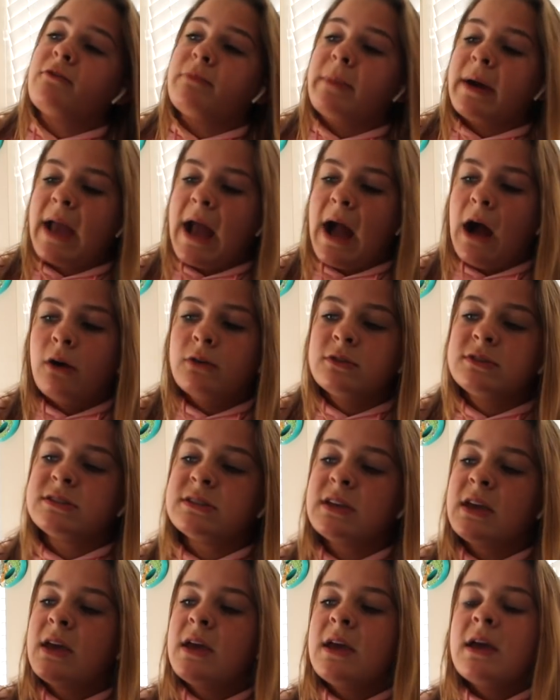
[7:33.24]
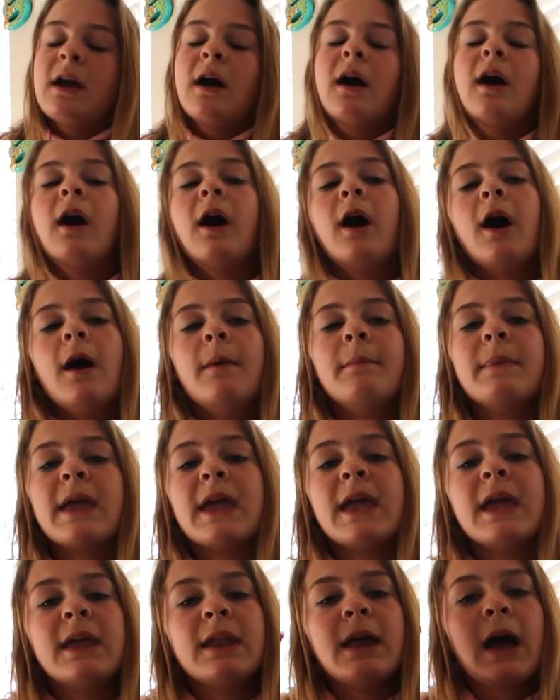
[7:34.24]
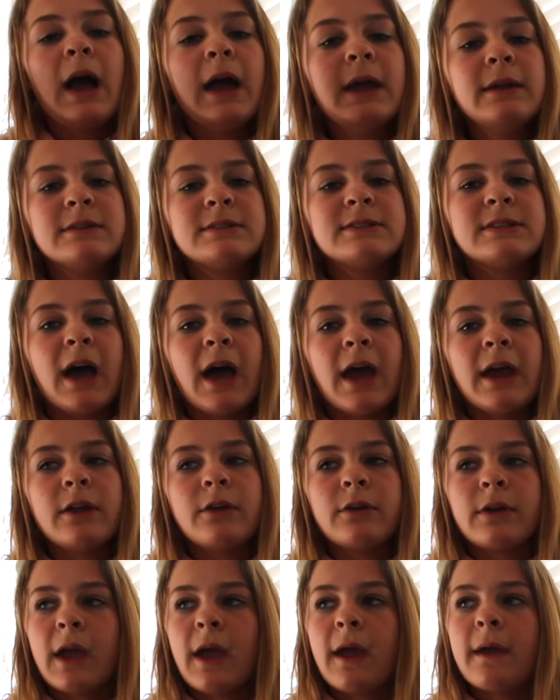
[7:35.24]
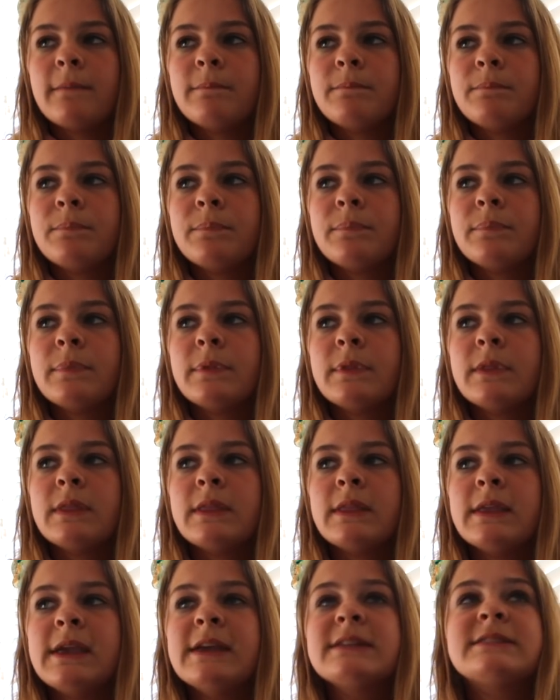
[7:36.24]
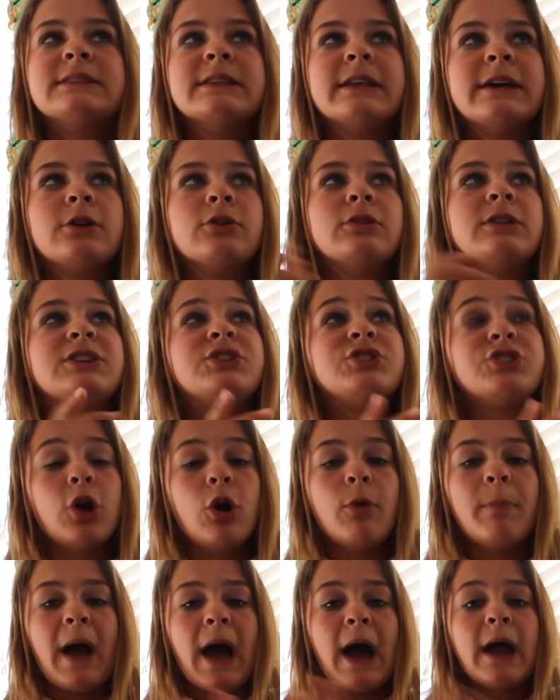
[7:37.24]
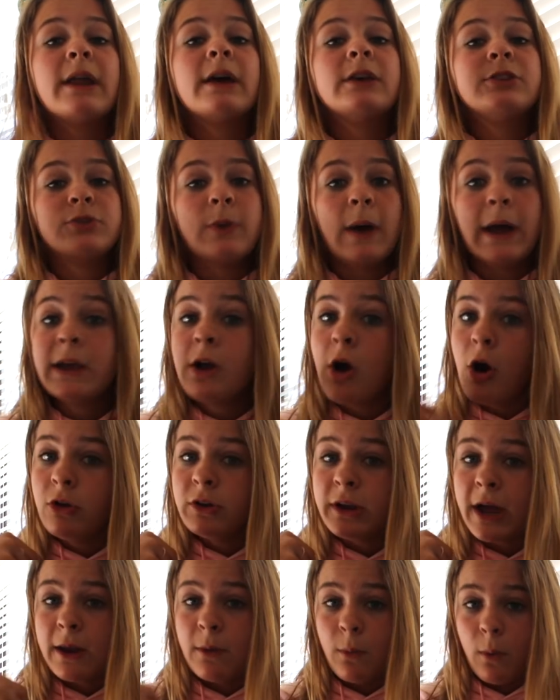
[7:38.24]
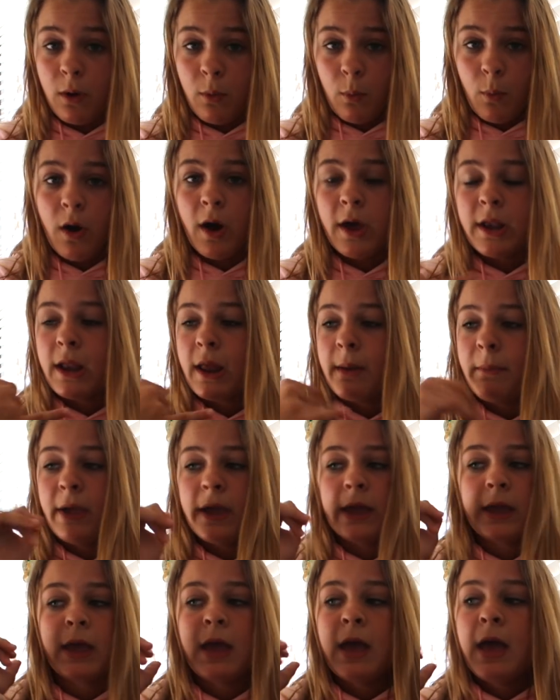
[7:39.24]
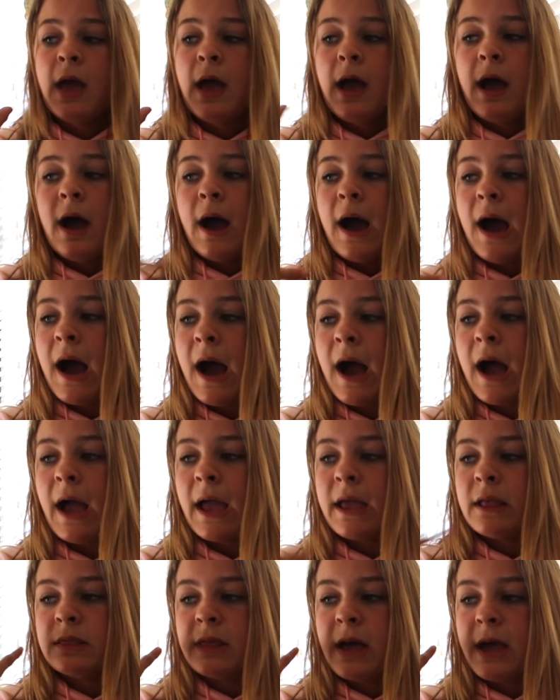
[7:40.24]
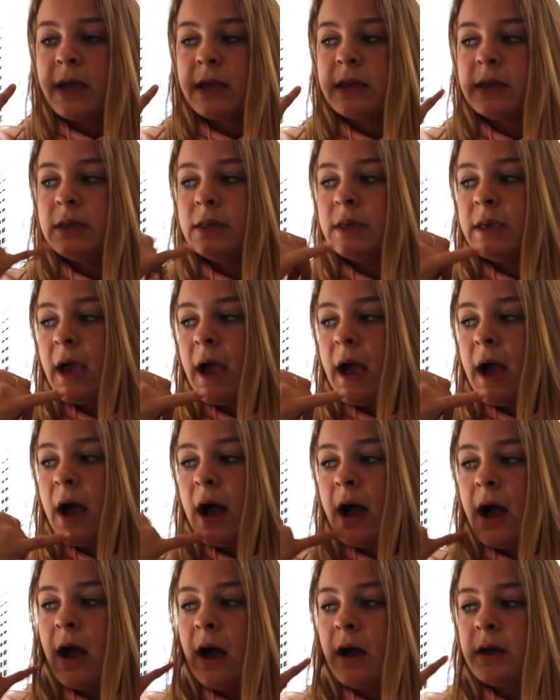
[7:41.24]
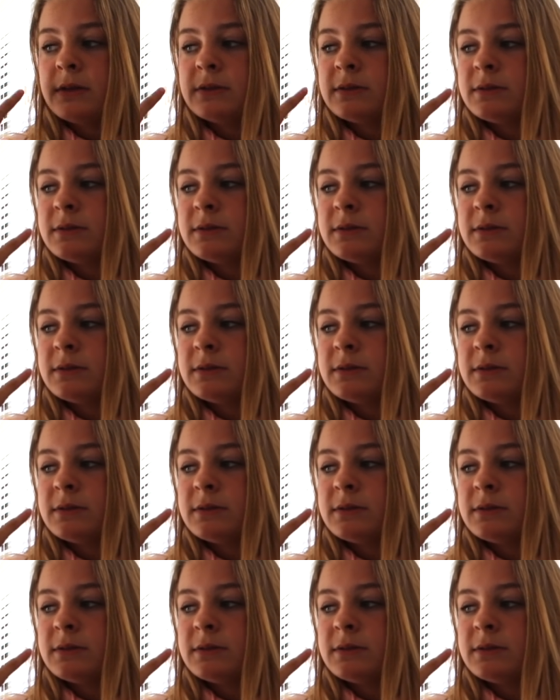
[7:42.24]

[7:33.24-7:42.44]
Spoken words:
of my house. And I decide, okay, it's literally so bad. So I call 911, and I'm like, hi, like, yeah,